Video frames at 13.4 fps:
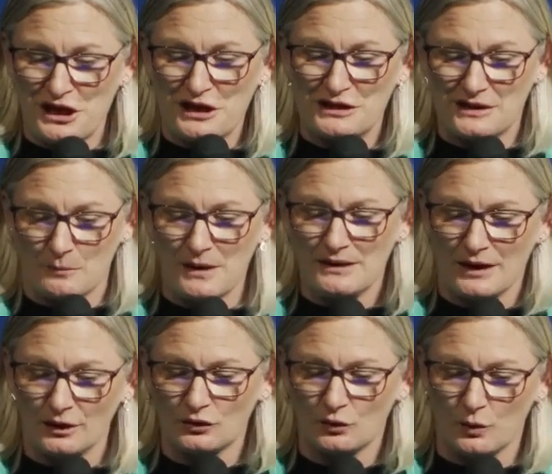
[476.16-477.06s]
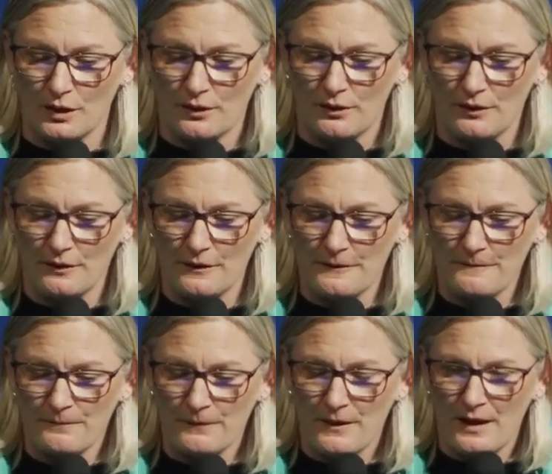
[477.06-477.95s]
needs to be dealt with.
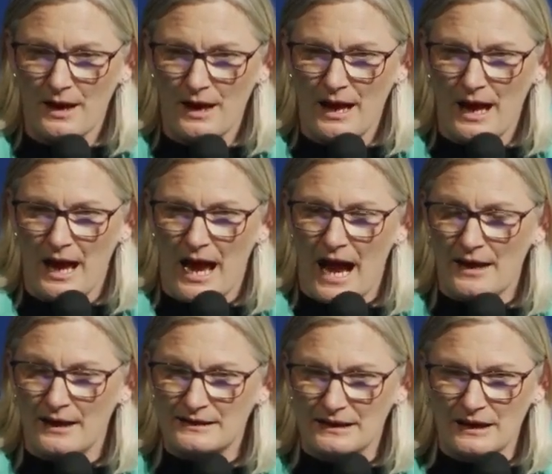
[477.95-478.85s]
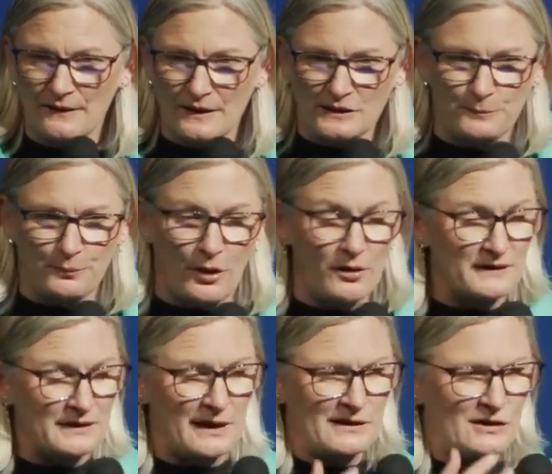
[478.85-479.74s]
And it's in this
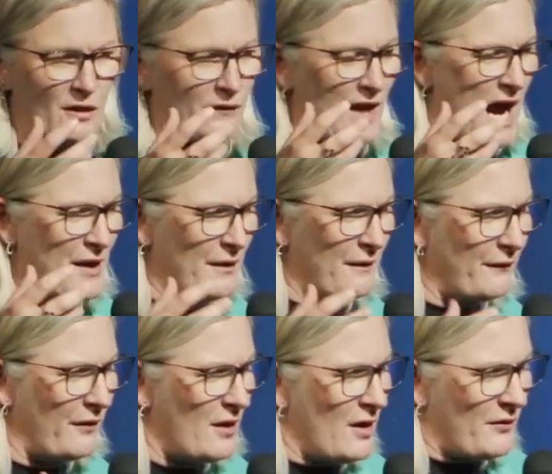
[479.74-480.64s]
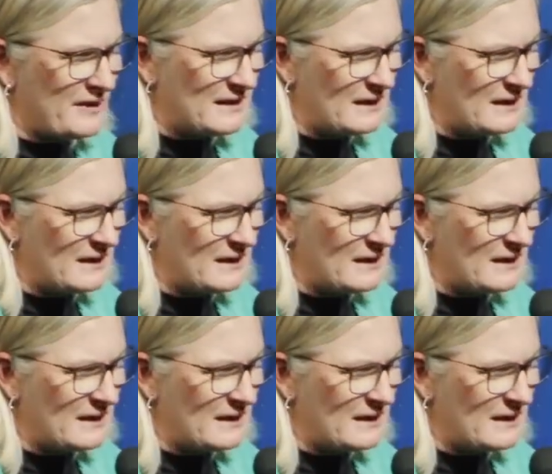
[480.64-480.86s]
process of kind of this